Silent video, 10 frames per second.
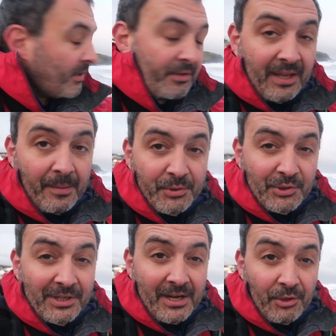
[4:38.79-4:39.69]

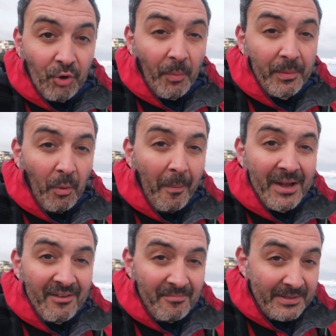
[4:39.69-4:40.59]
Temperature's kind of dropping. We might
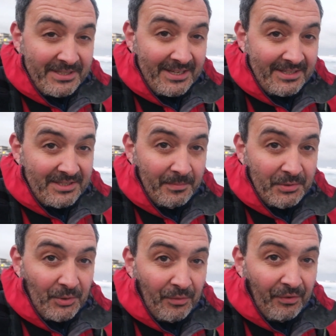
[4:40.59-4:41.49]
even be seeing some
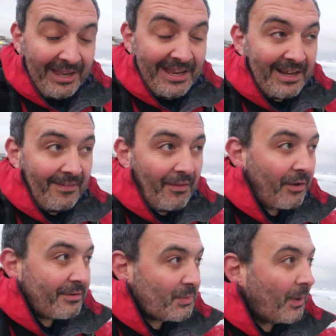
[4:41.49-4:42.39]
sort of hail in
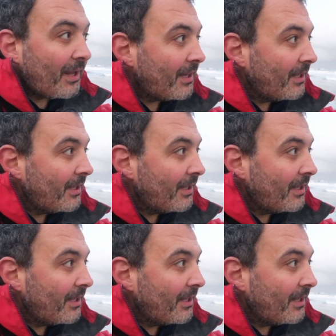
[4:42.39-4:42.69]
there as well.